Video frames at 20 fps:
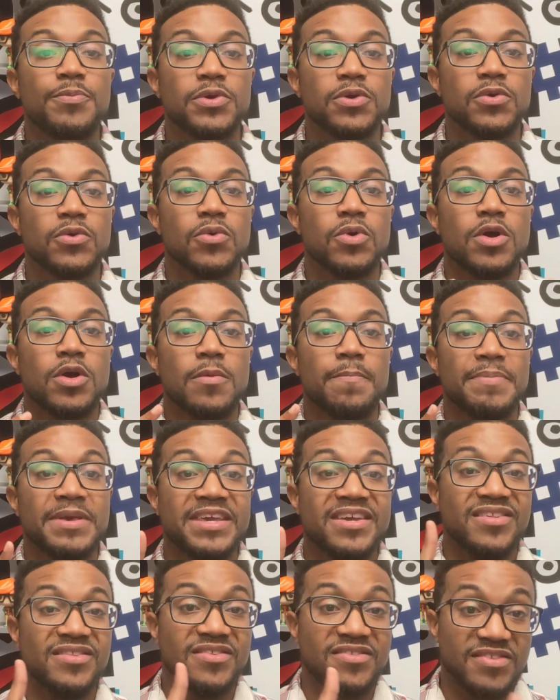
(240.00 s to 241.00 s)
you be
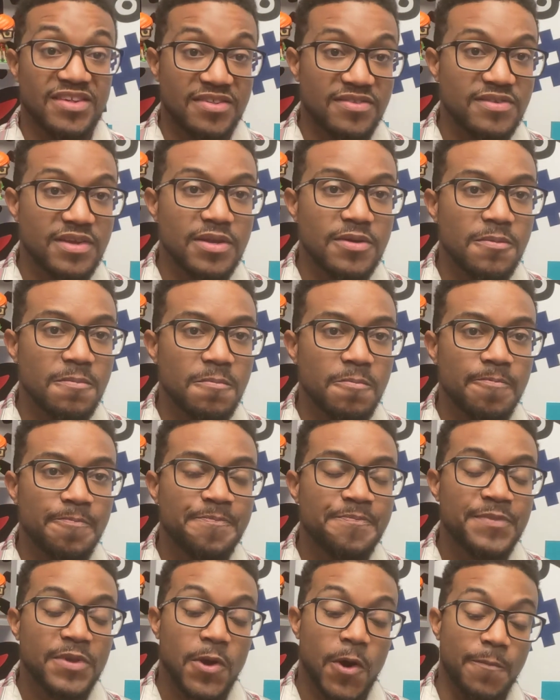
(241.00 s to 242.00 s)
consistent,
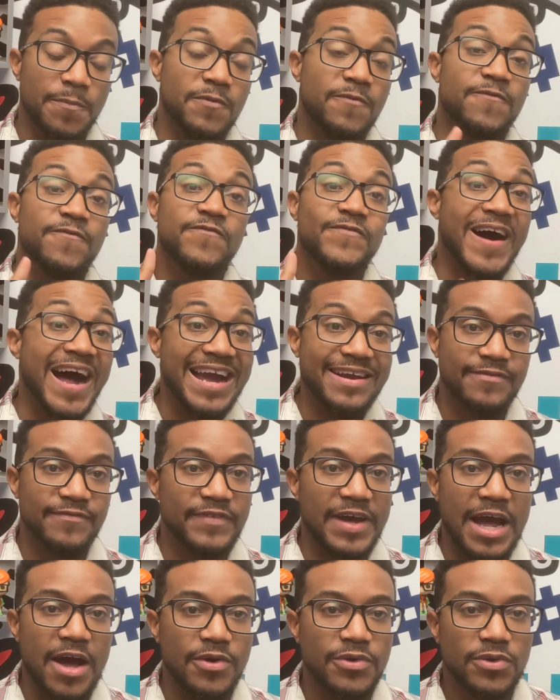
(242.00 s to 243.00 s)
help you find
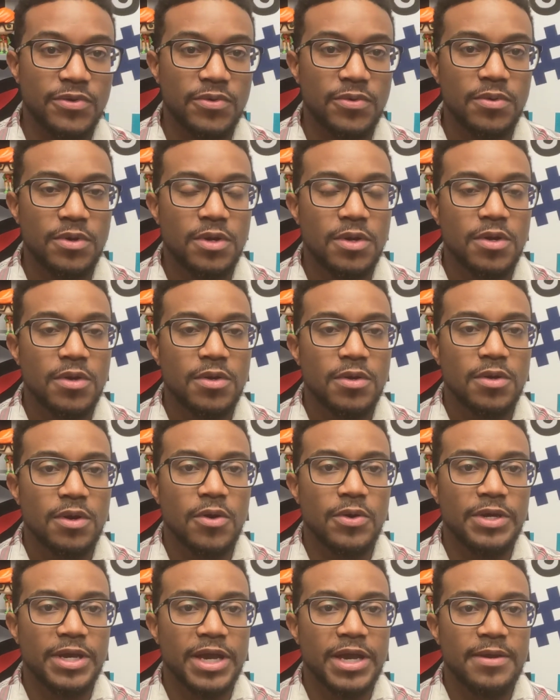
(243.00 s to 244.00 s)
value,
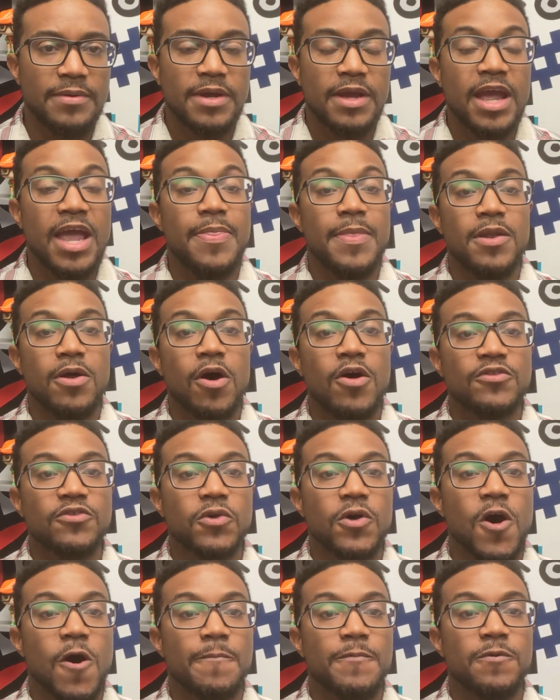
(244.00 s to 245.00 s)
okay? And then also
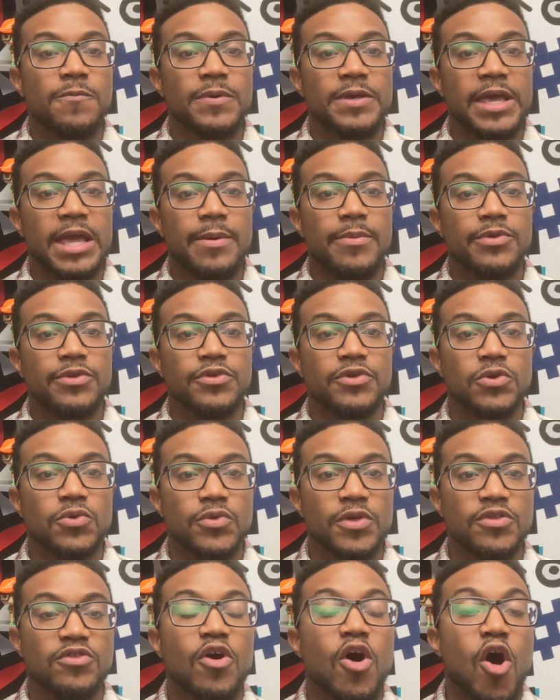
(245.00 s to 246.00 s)
help you be able to do
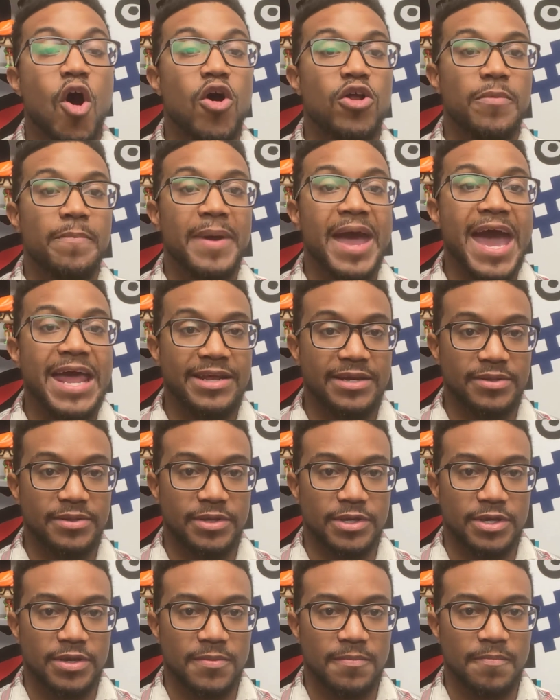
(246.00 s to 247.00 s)
this
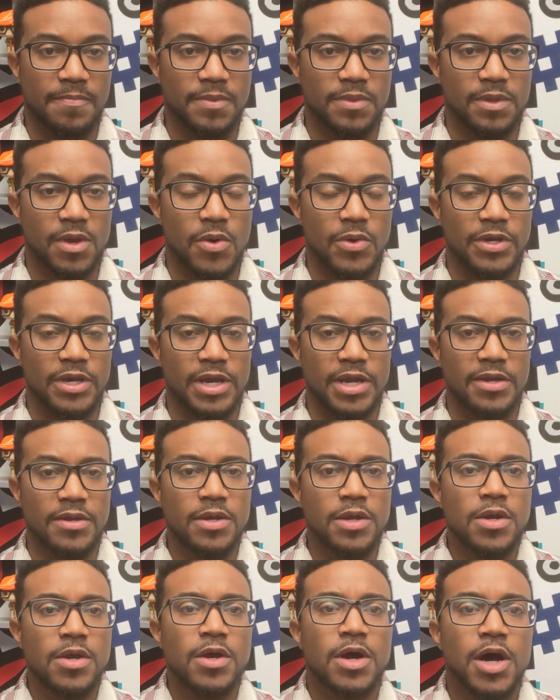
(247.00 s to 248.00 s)
automatically, okay?
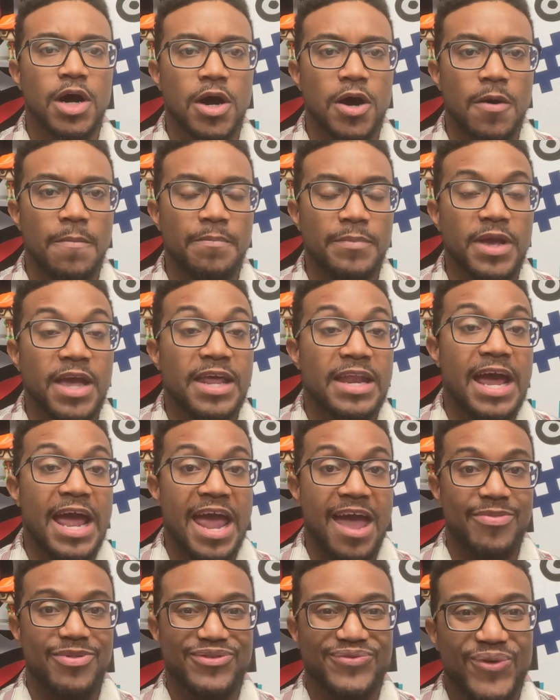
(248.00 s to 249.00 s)
And I
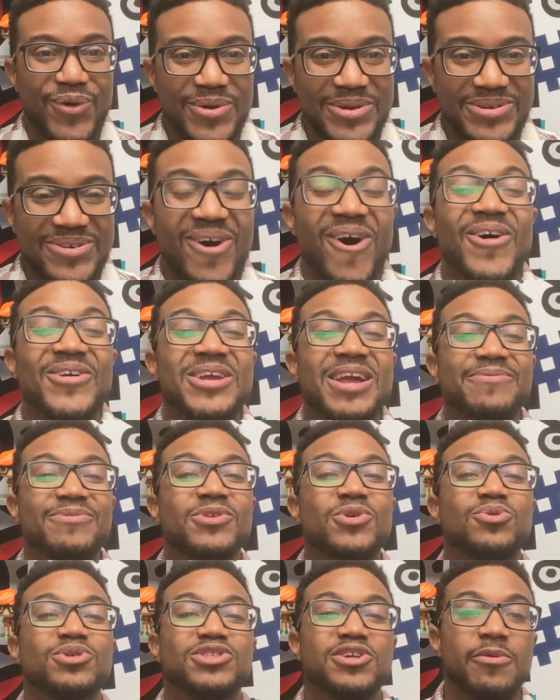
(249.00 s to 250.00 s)
have this for you. All you have to
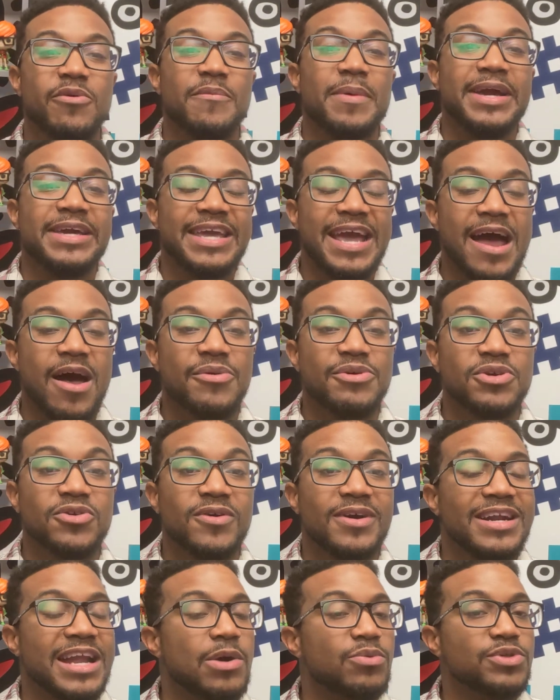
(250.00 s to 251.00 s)
do is jump on my
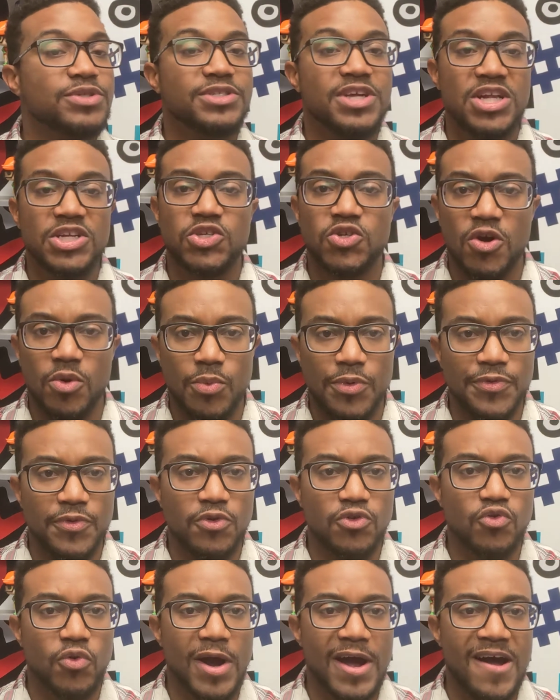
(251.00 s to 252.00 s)
calendar, and I will set you up with your
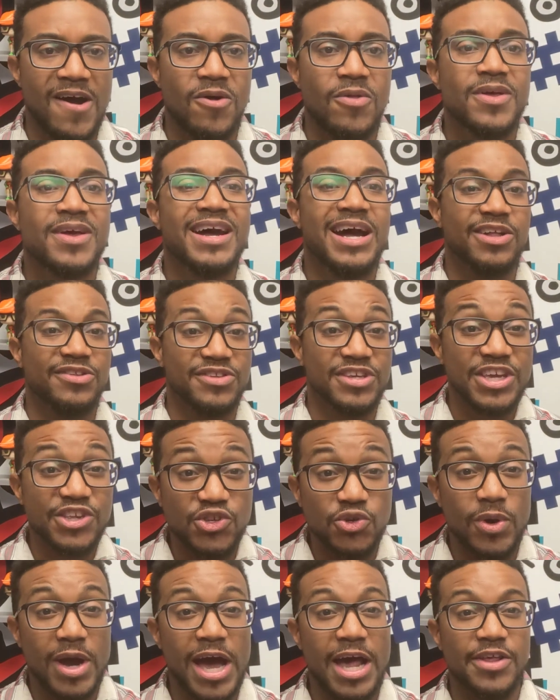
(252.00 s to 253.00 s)
trial. I'll
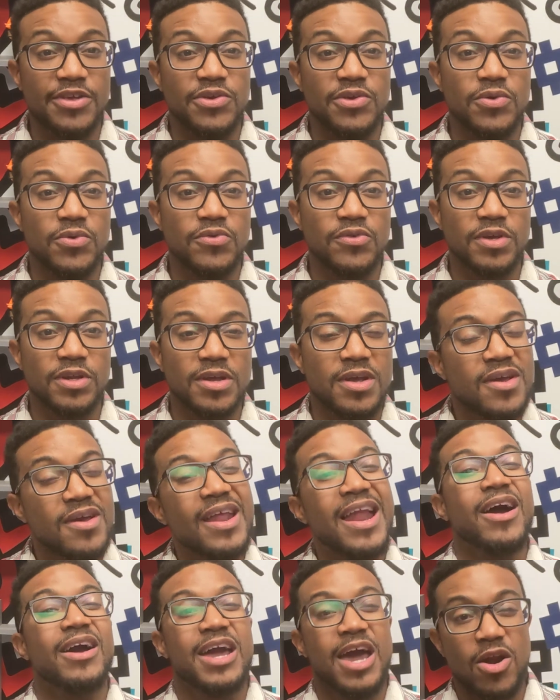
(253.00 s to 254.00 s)
teach you how to use it, and
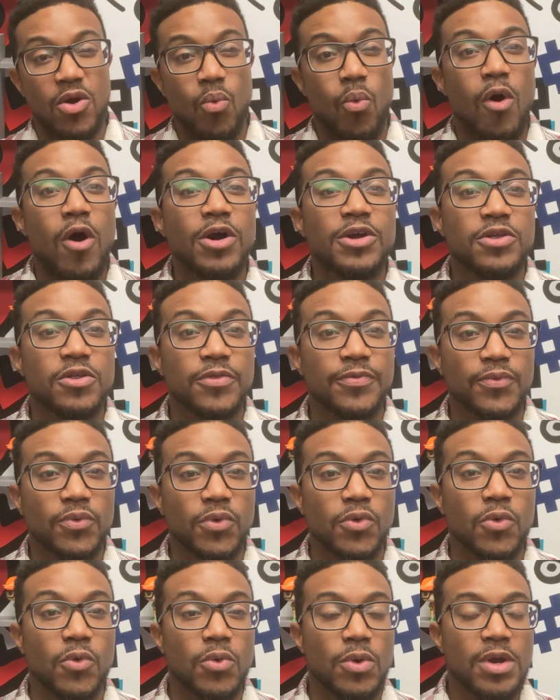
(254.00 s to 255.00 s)
I'll kind of walk you
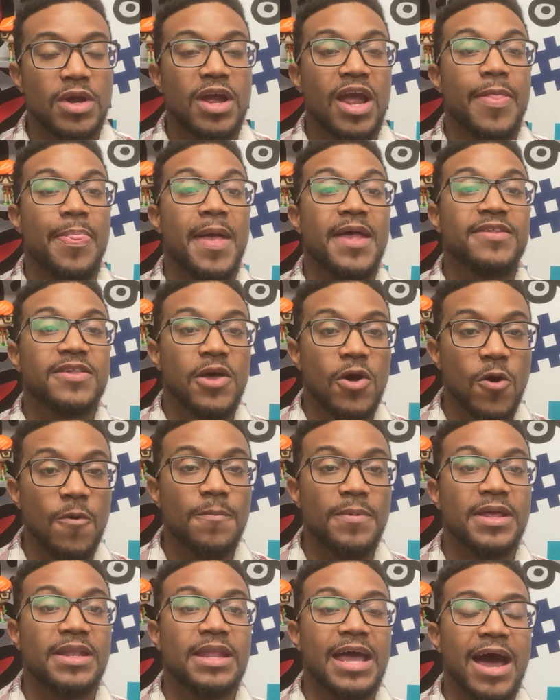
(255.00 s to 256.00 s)
through, and
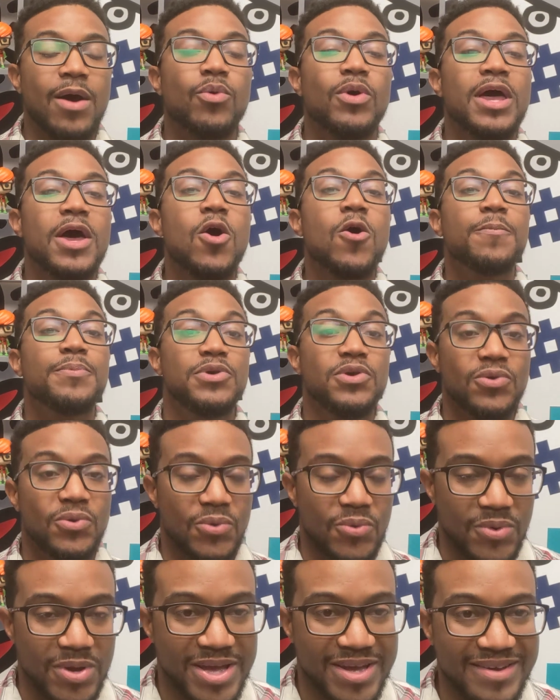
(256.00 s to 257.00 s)
I will help
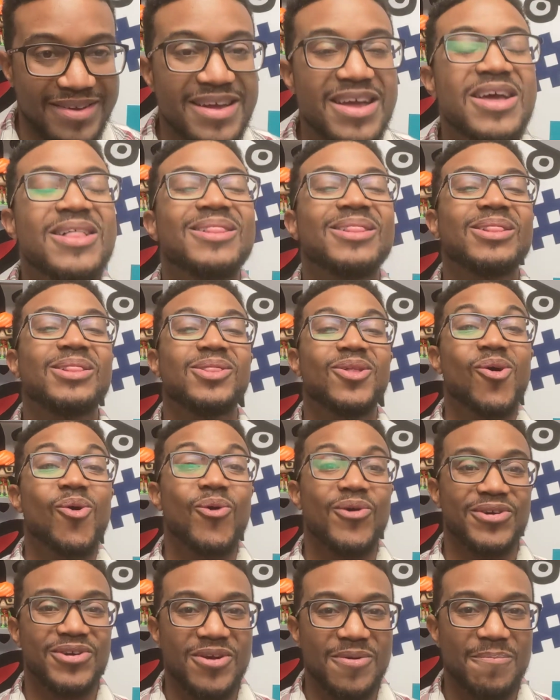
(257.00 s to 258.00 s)
you
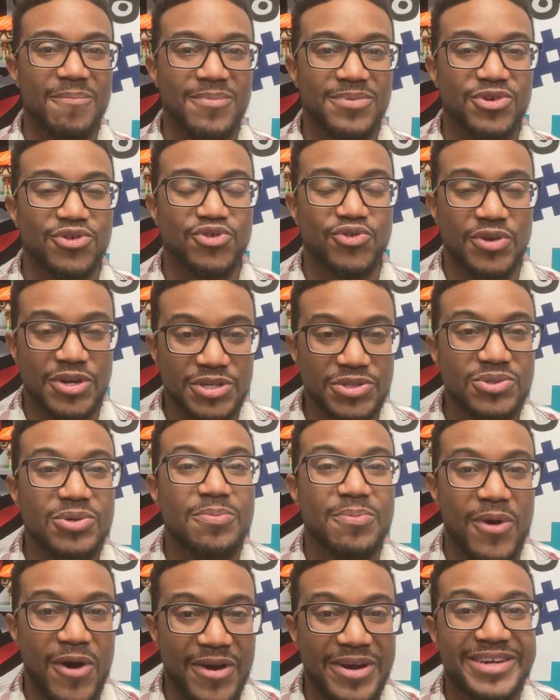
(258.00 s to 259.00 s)
lower your traditional
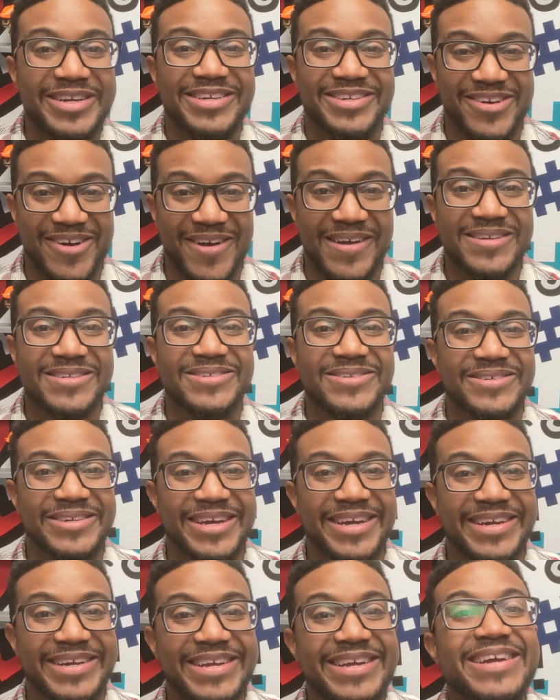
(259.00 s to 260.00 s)
marketing cost,
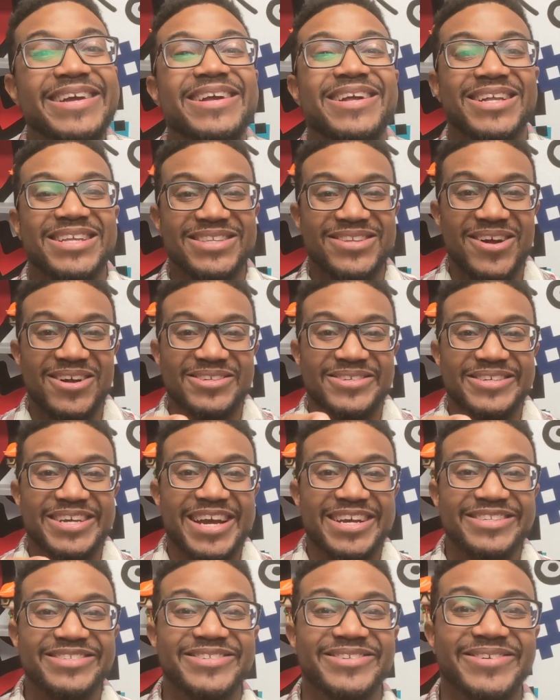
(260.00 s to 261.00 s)
okay? Talk to you
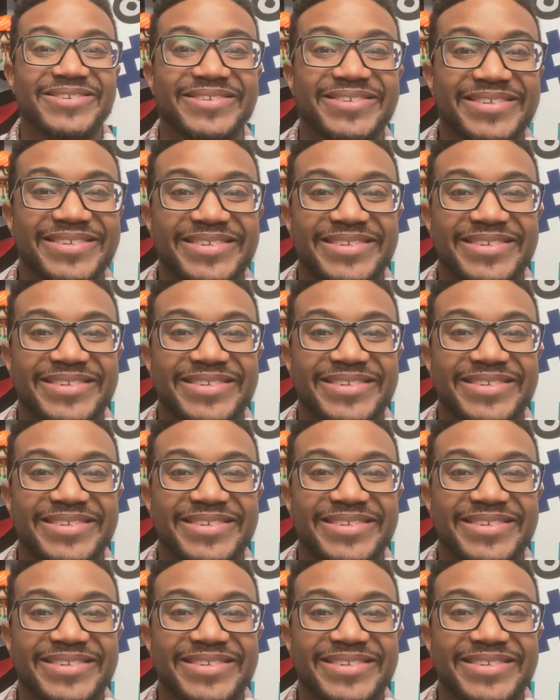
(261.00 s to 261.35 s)
guys soon.